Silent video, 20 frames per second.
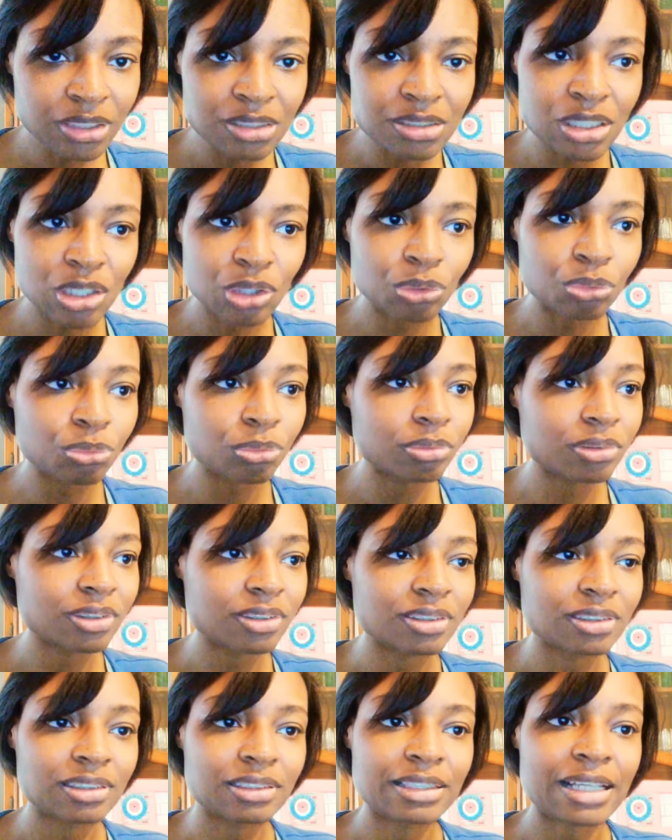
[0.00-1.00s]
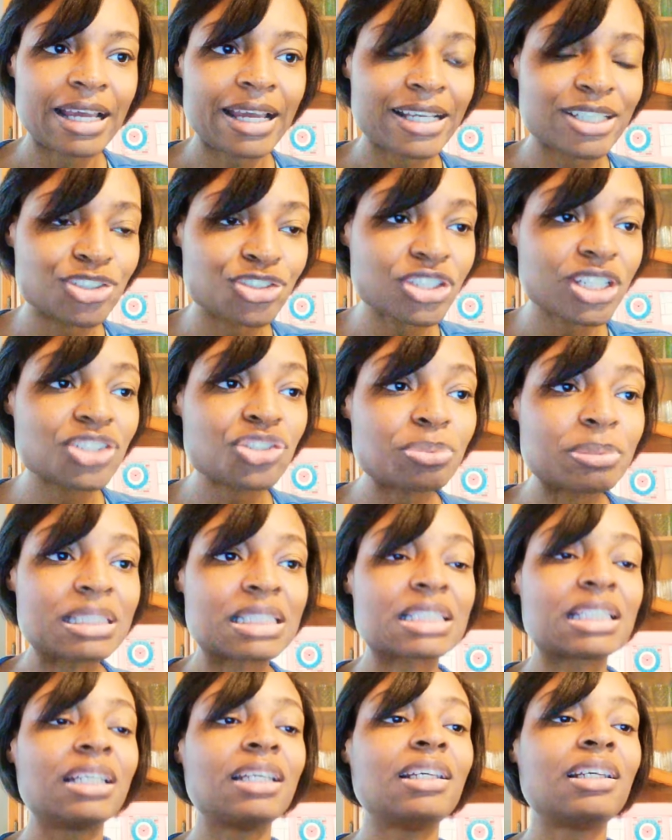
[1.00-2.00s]
So guys,
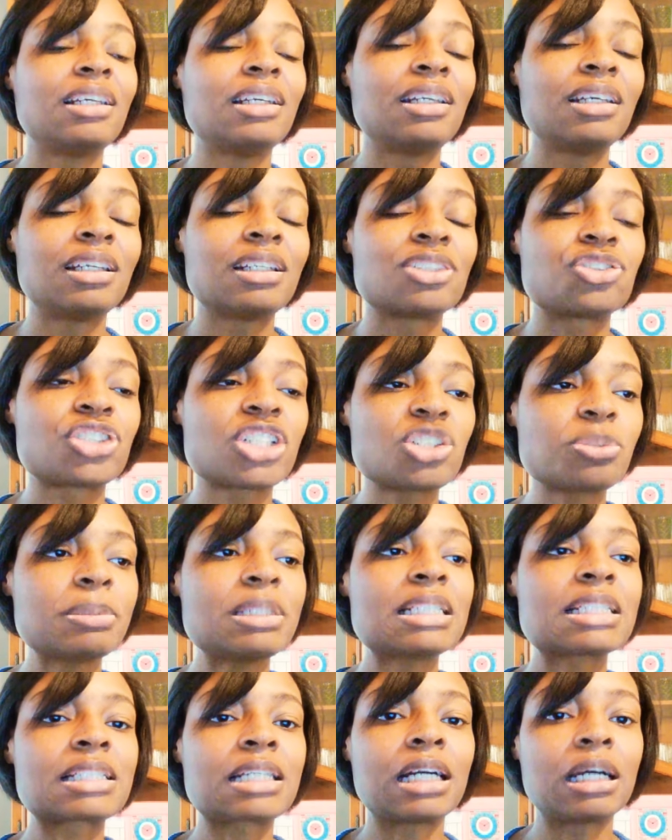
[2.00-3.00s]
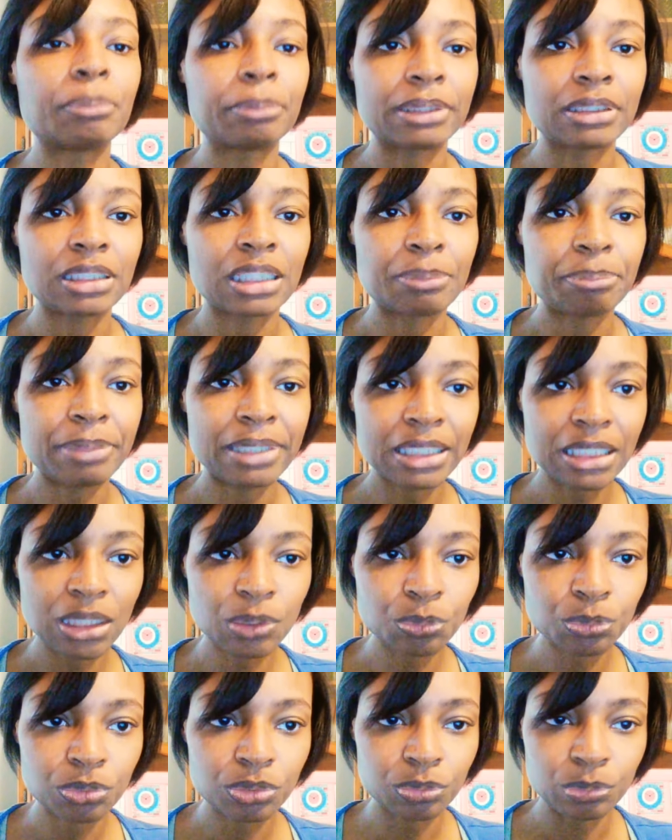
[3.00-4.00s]
judgment Judgment is coming, and
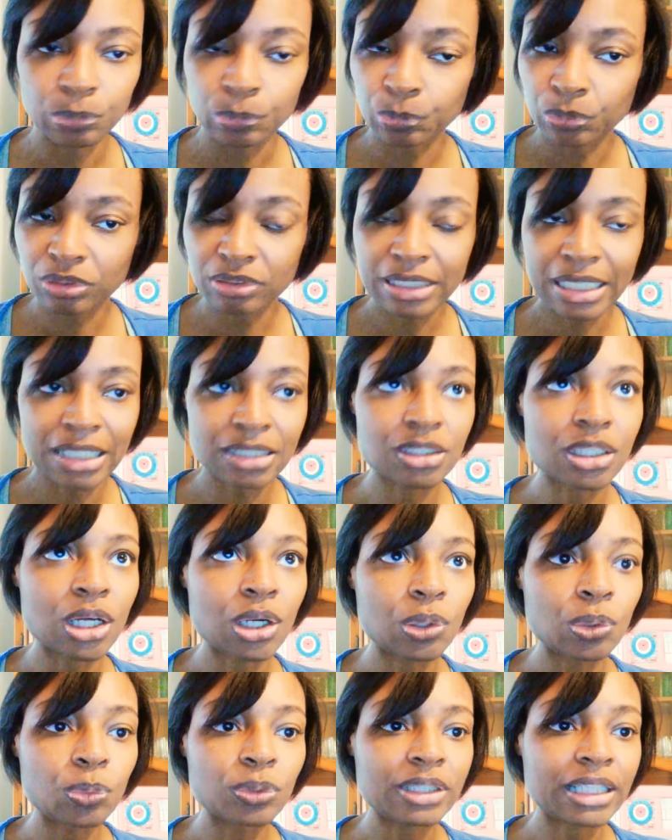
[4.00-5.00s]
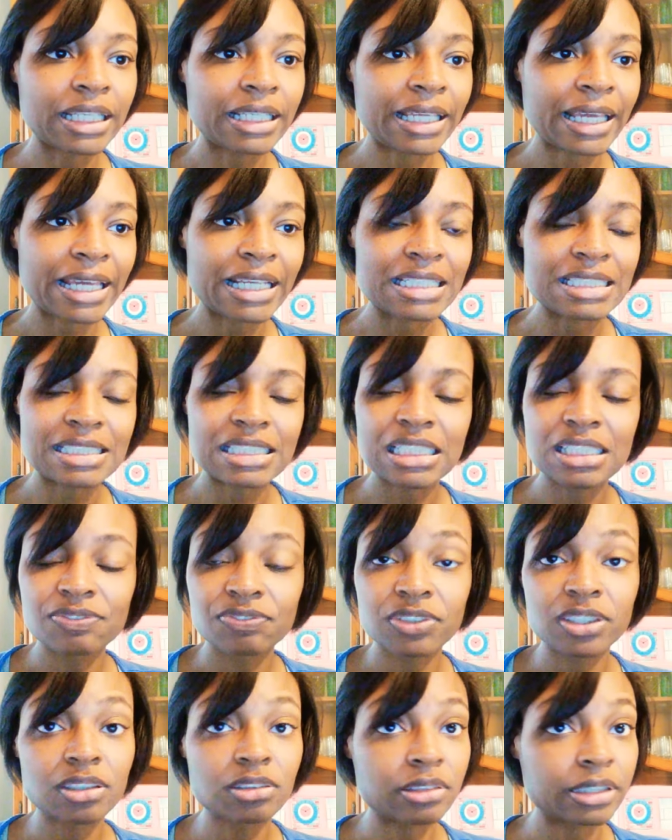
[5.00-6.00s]
many will not know what they can't see,
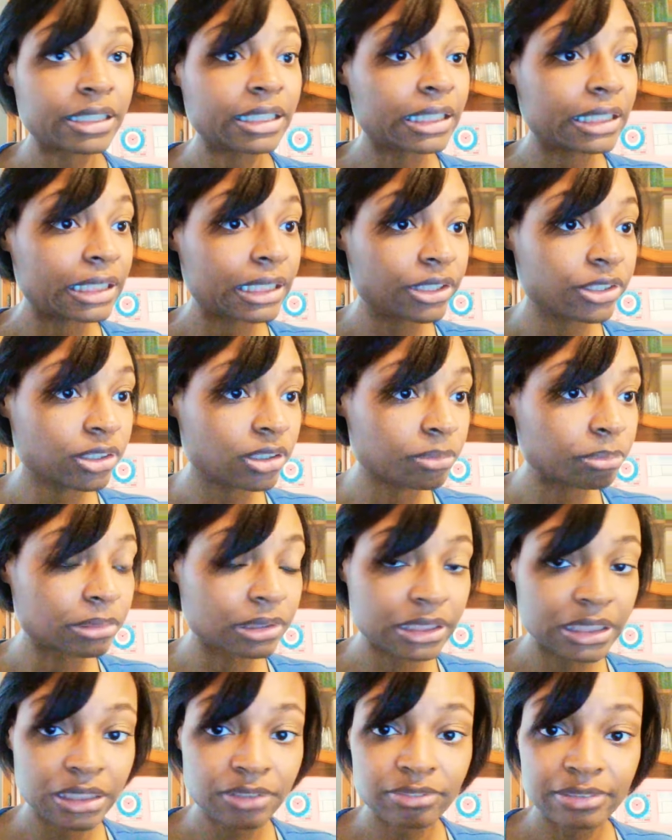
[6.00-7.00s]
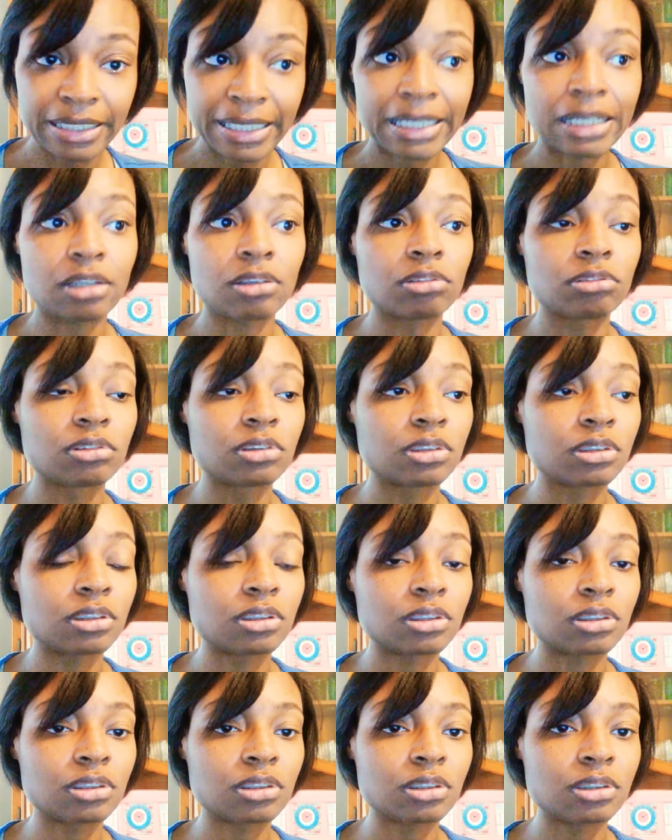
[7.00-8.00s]
feel, think, hear, believe now.
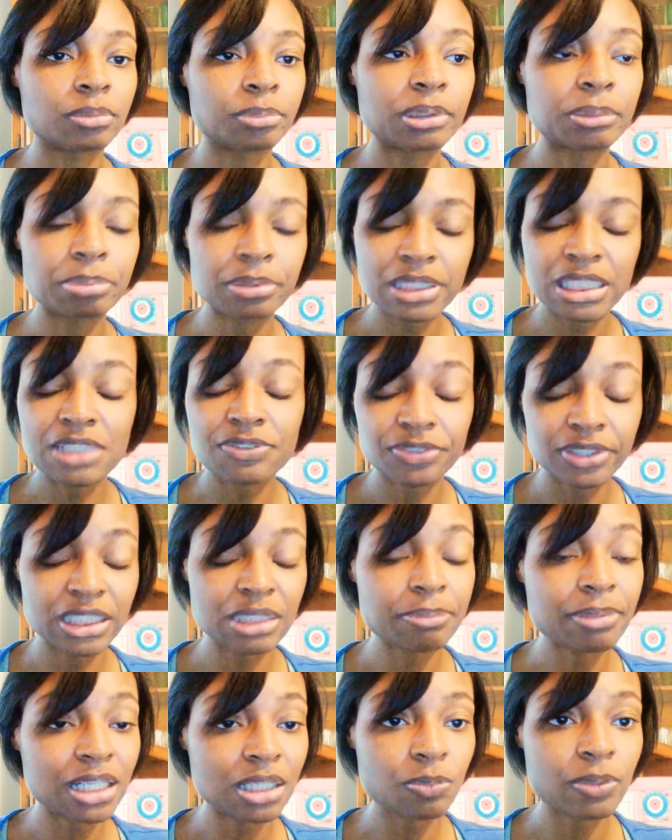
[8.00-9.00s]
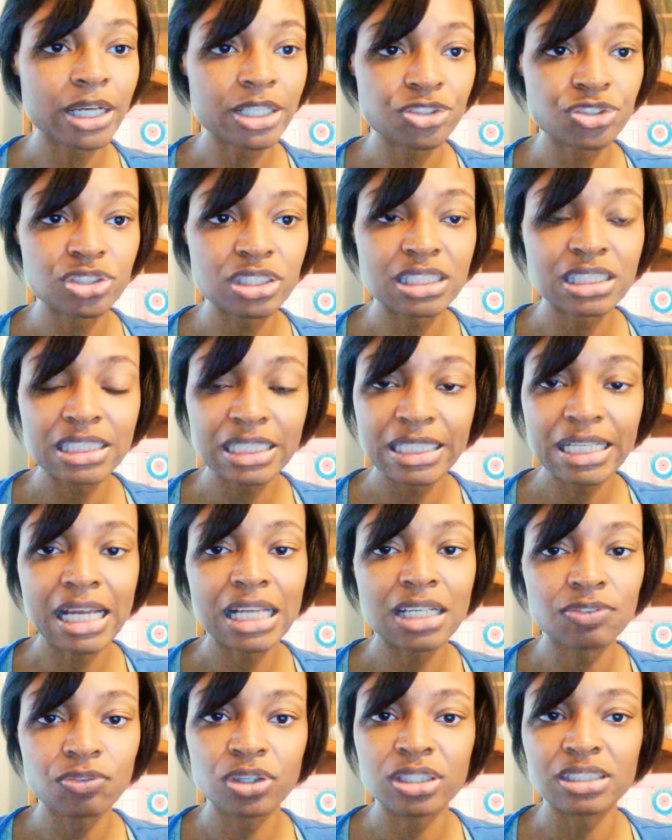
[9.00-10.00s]
But please, for anybody watching this, get out
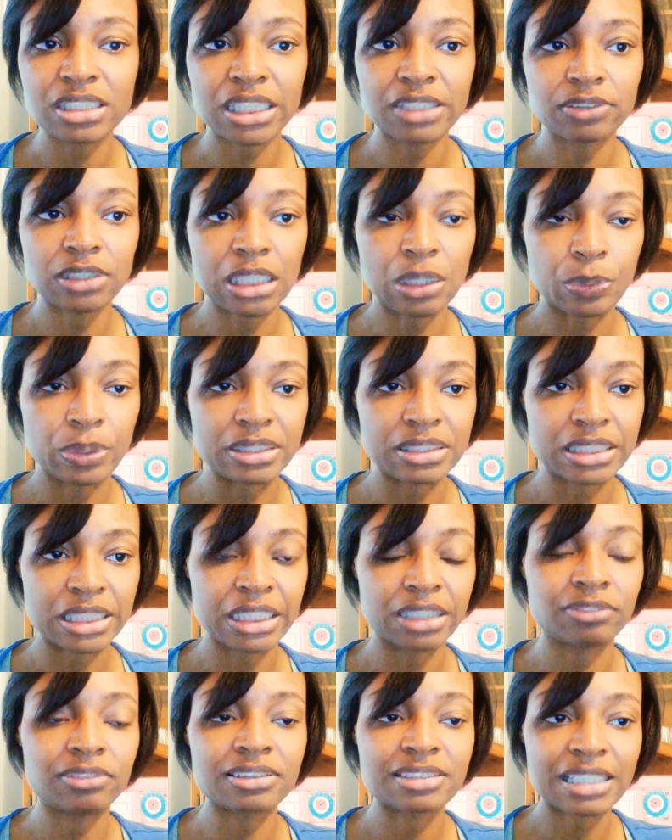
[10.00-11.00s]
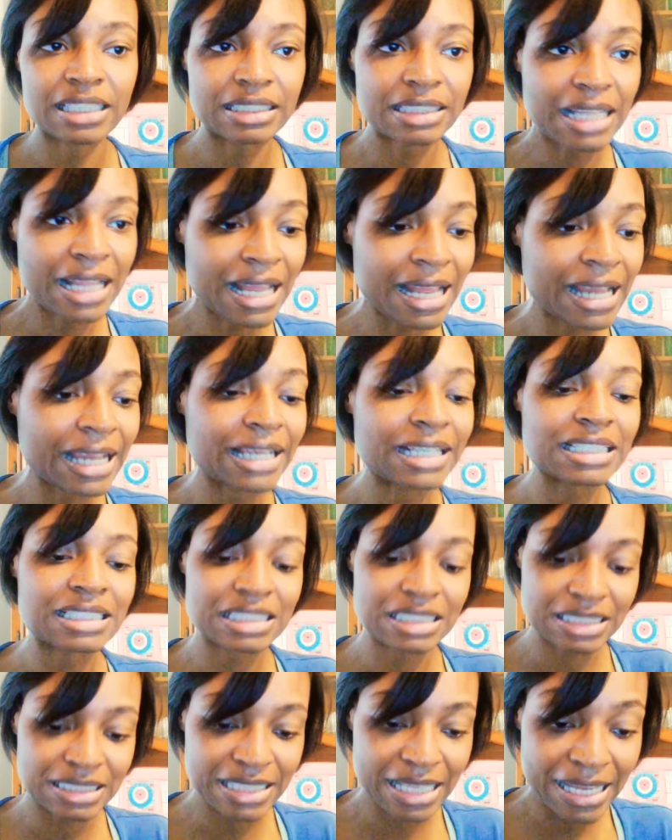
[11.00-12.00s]
of one saved, always saved. It's a lie, and it's
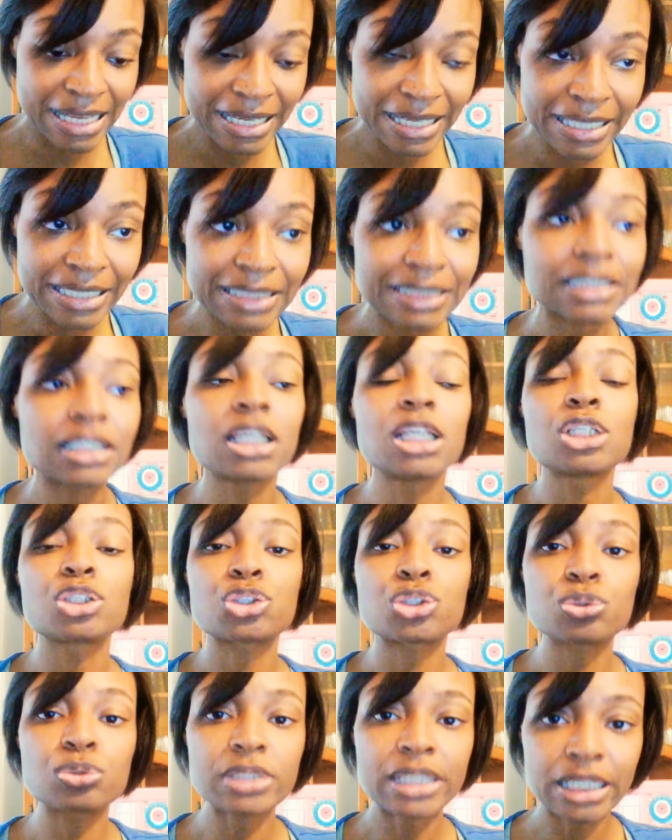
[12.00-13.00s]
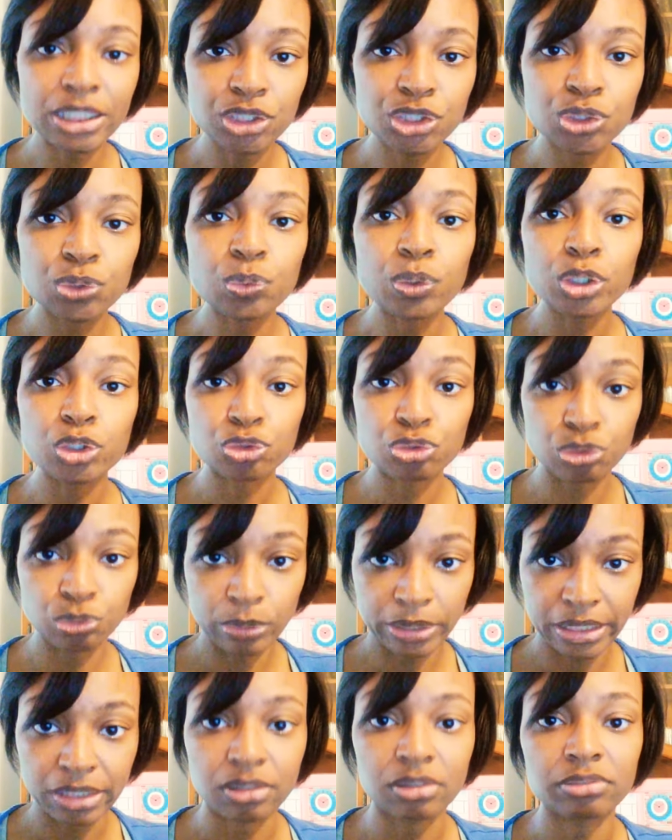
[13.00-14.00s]
designed to take you to
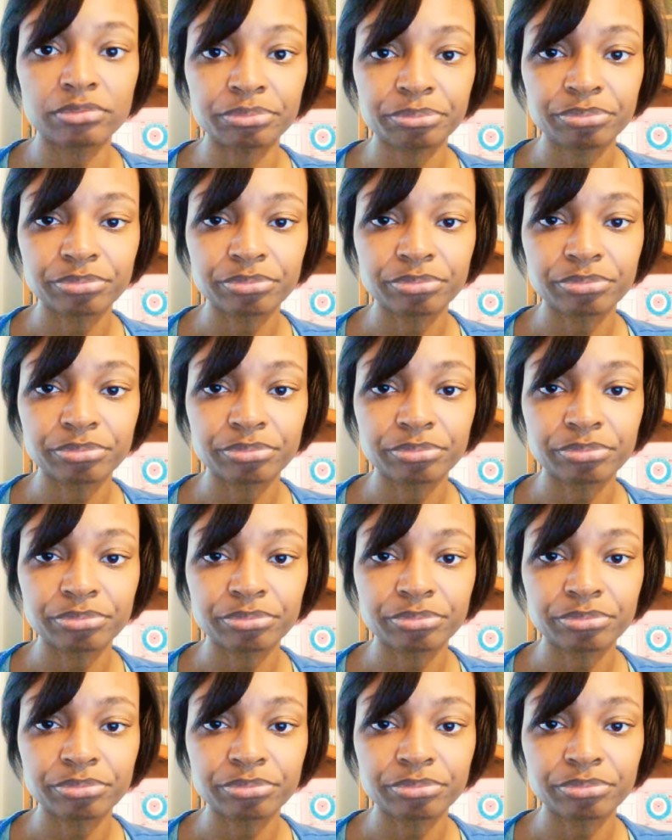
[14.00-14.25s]
hell.